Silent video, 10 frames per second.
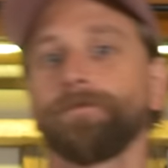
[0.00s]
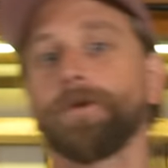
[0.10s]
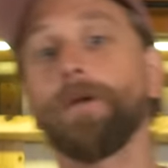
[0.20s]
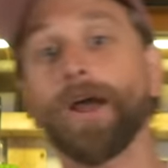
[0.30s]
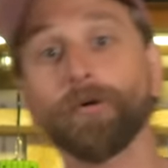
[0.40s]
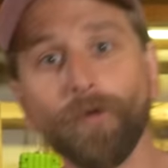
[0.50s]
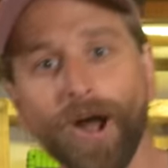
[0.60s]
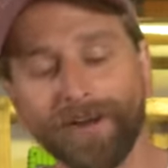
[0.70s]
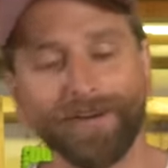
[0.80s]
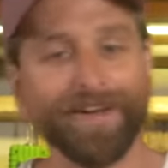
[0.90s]
No matter
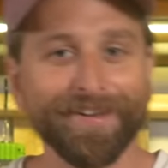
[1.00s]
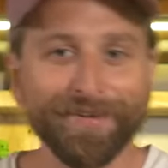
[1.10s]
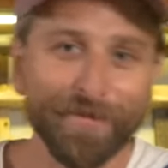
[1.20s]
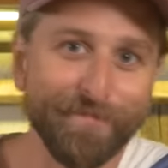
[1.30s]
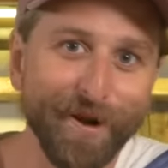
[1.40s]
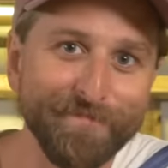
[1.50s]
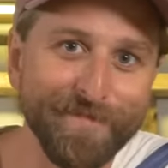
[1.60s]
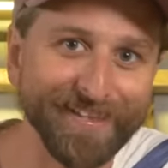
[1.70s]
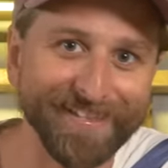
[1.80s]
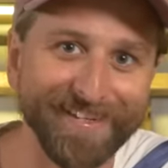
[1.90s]
what, you can bring a
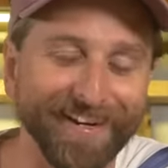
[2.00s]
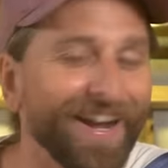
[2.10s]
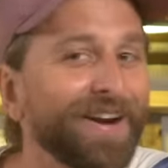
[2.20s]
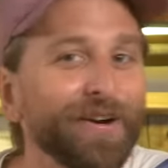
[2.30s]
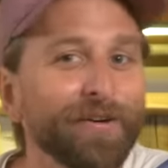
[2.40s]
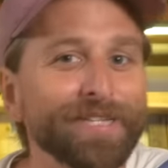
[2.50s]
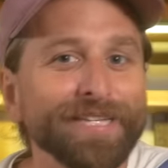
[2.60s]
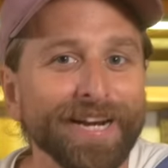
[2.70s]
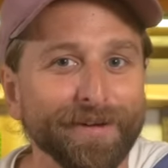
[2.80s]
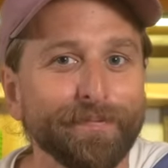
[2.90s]
meat stick. I don't know, is
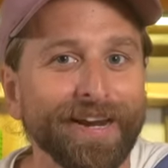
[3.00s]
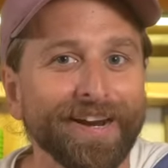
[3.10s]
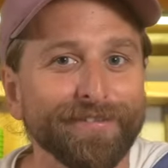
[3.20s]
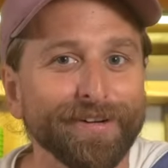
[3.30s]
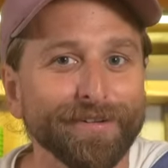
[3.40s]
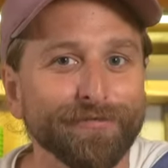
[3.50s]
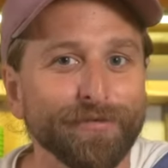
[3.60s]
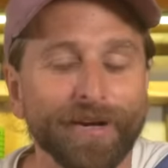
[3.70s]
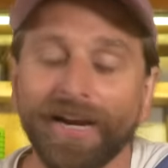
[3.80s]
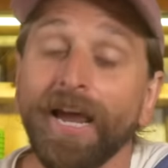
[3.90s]
this like a paid advertisement
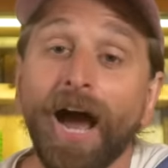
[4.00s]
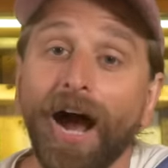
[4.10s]
for meat?